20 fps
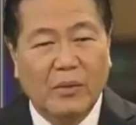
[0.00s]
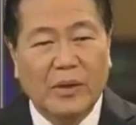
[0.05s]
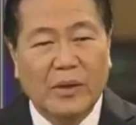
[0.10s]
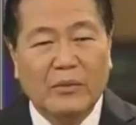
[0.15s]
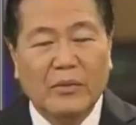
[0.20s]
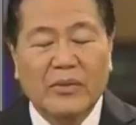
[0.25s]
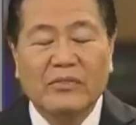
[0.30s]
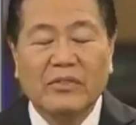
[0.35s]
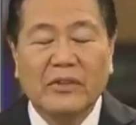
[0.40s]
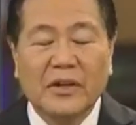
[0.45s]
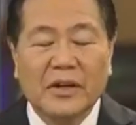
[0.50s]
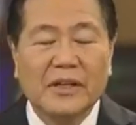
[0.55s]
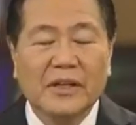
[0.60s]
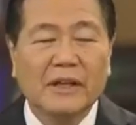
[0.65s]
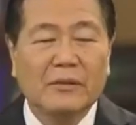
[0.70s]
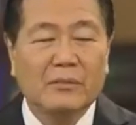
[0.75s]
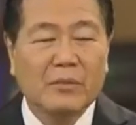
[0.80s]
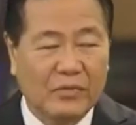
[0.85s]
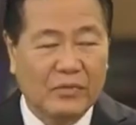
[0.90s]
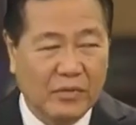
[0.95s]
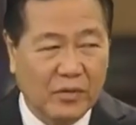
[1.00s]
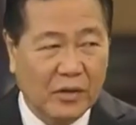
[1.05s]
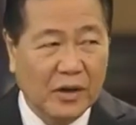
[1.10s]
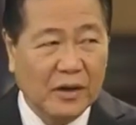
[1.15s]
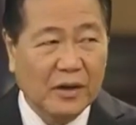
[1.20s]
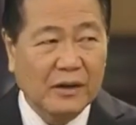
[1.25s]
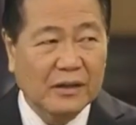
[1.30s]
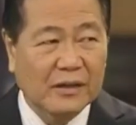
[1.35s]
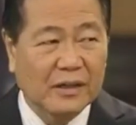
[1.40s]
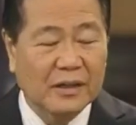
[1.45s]
Well, we've heard that
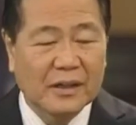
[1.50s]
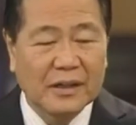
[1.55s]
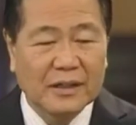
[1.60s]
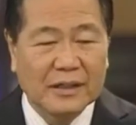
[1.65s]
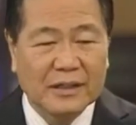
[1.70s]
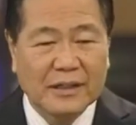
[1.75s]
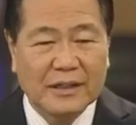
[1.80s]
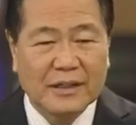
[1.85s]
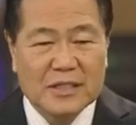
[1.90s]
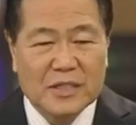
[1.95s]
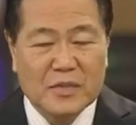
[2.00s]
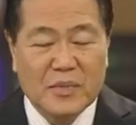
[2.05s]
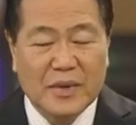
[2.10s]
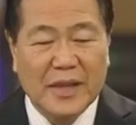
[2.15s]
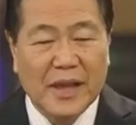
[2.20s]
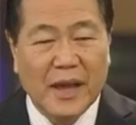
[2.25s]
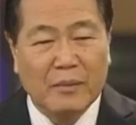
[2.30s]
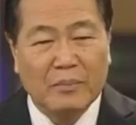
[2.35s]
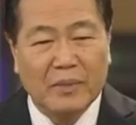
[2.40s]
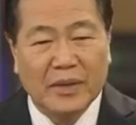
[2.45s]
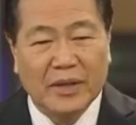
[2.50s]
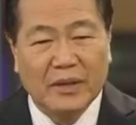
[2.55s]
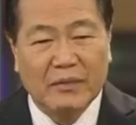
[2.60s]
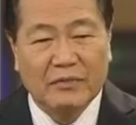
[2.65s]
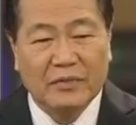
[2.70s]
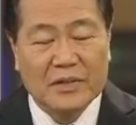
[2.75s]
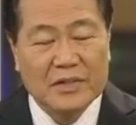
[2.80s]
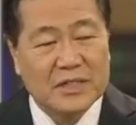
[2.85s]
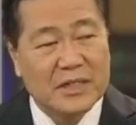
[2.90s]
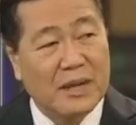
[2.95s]
before. That has been happening
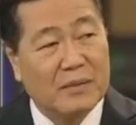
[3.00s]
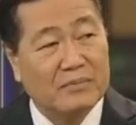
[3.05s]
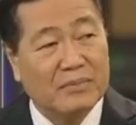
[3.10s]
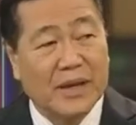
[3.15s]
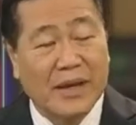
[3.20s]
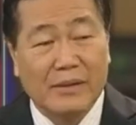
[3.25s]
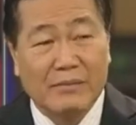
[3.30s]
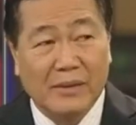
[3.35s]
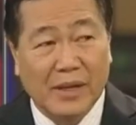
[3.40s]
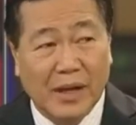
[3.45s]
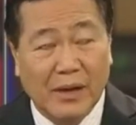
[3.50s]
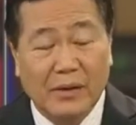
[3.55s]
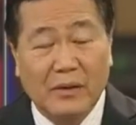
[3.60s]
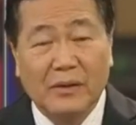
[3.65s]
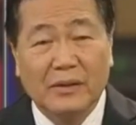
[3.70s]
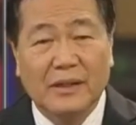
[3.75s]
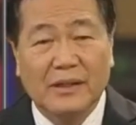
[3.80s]
for some time now.